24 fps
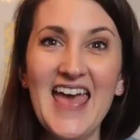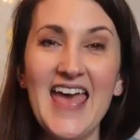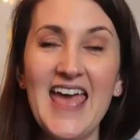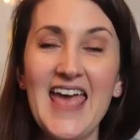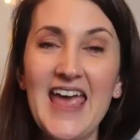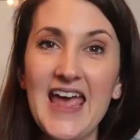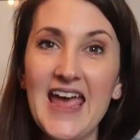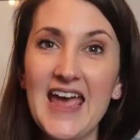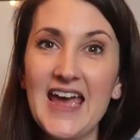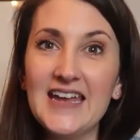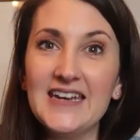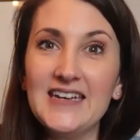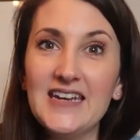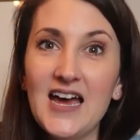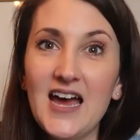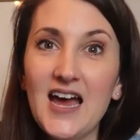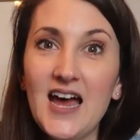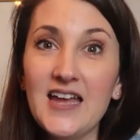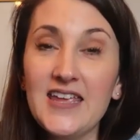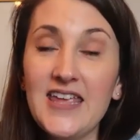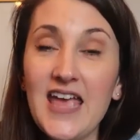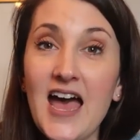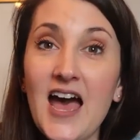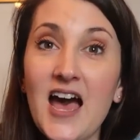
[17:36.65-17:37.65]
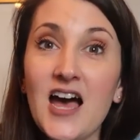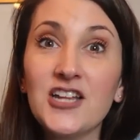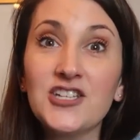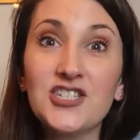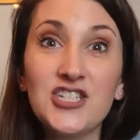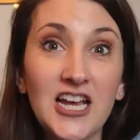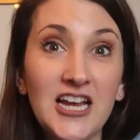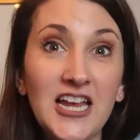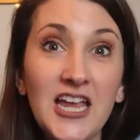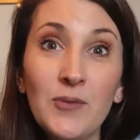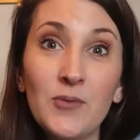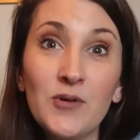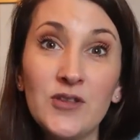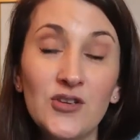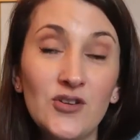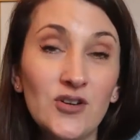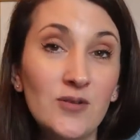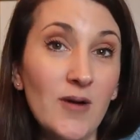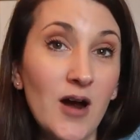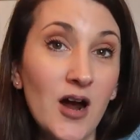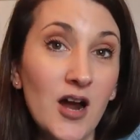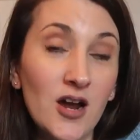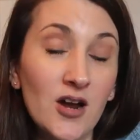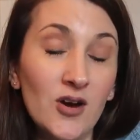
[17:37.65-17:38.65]
And yeah, I'll check in with you
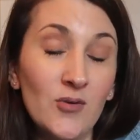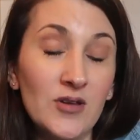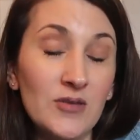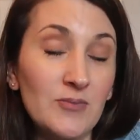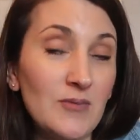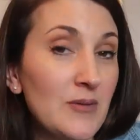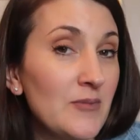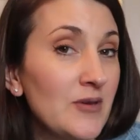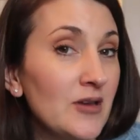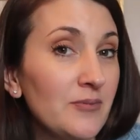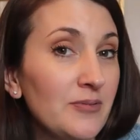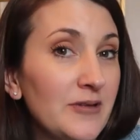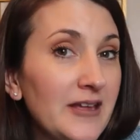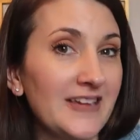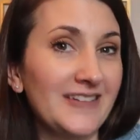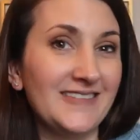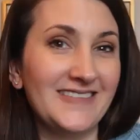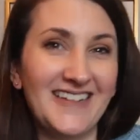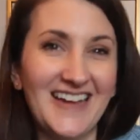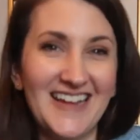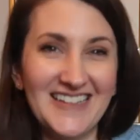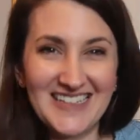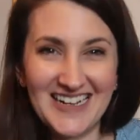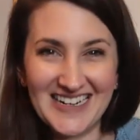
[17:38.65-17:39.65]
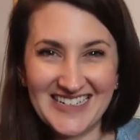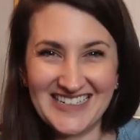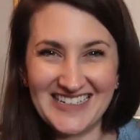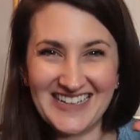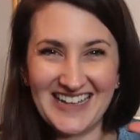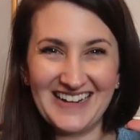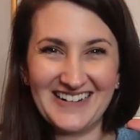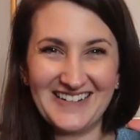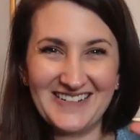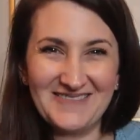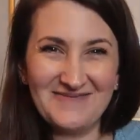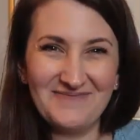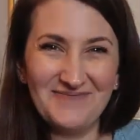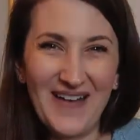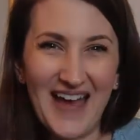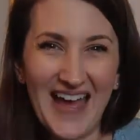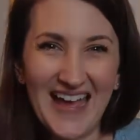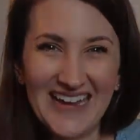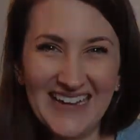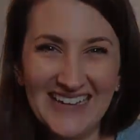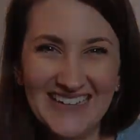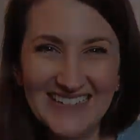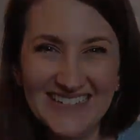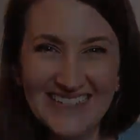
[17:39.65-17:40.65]
tomorrow with my meal plan. I'll talk to you later.
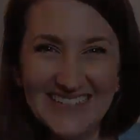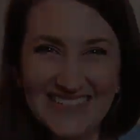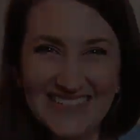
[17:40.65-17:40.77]
Bye.